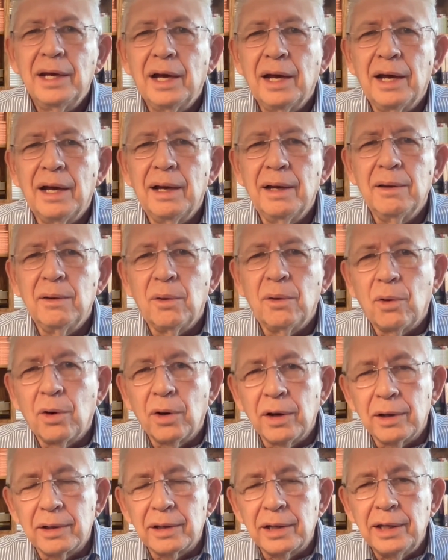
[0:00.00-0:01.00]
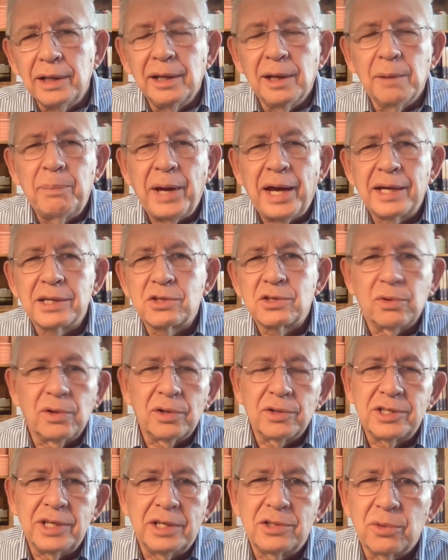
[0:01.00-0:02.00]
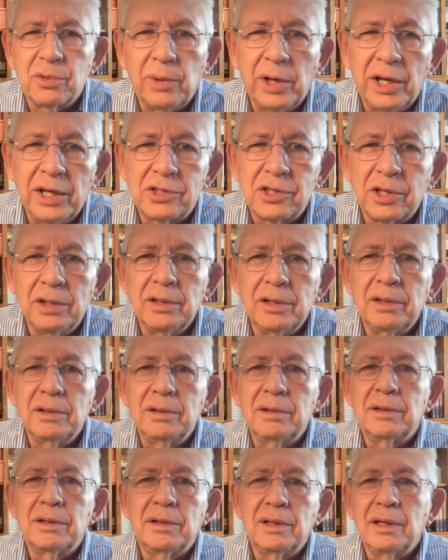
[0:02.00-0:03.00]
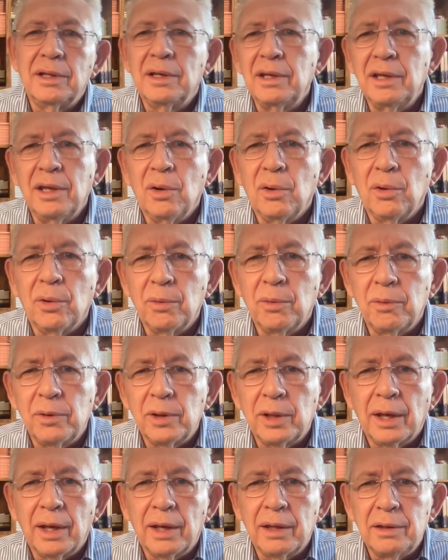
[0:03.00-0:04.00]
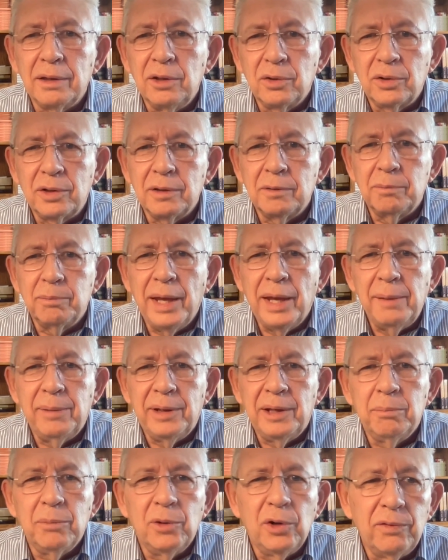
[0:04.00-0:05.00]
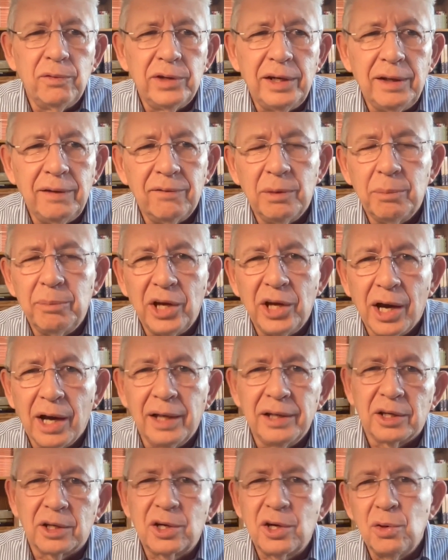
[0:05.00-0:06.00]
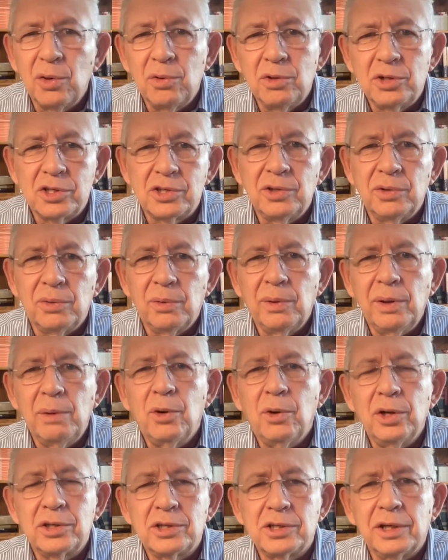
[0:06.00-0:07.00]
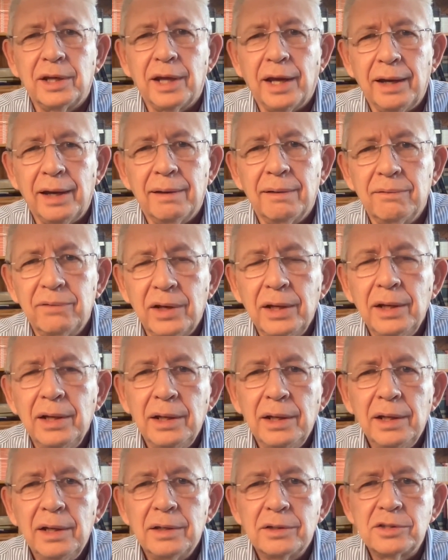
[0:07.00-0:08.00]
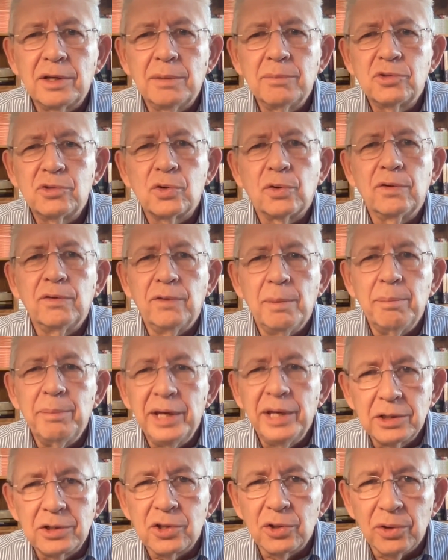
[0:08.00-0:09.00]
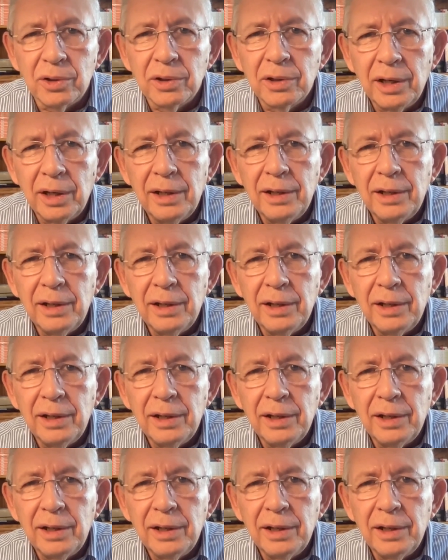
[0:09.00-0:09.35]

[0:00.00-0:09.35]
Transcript: or in a pastoral situation, you could maybe move it even beyond a coach to, we want you to have some sort of a mentor,